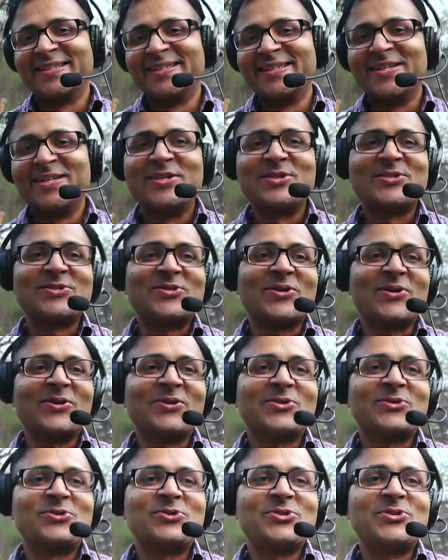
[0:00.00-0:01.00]
So
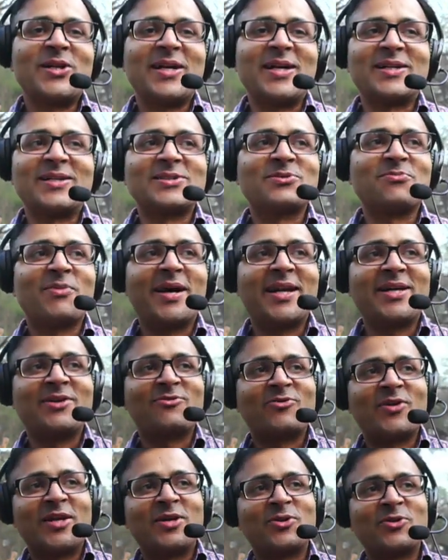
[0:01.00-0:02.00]
singles, my
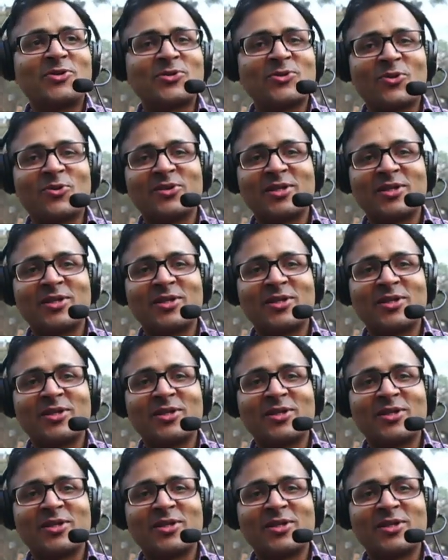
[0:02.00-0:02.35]
friend who is holding